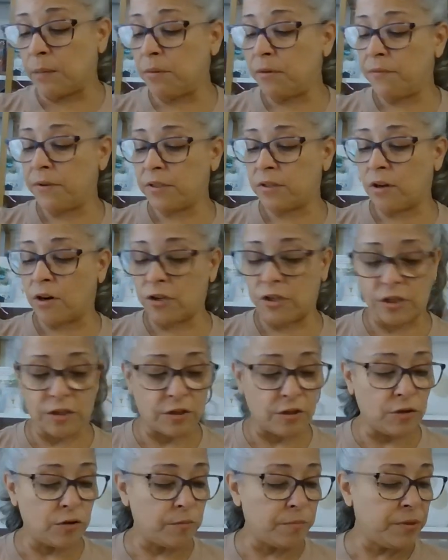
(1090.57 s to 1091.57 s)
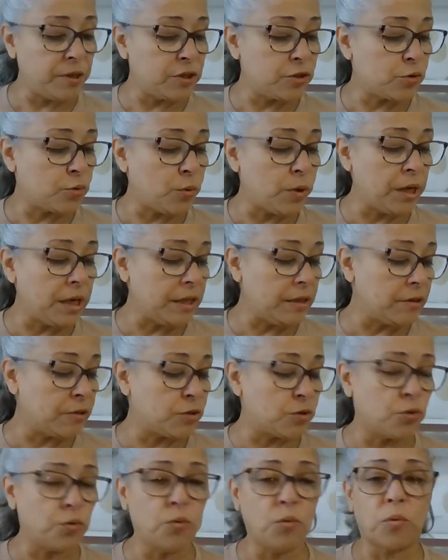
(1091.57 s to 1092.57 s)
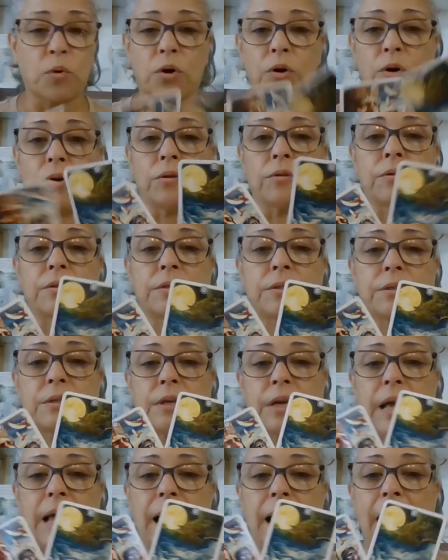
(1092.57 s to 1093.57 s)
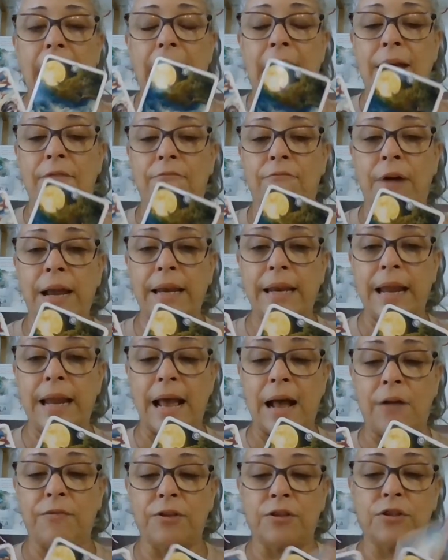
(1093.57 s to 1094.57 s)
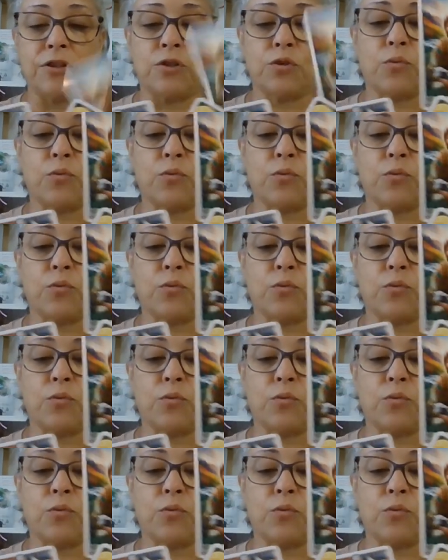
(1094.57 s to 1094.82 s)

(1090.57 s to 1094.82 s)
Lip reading: of us are still between the two worlds. And right now, this is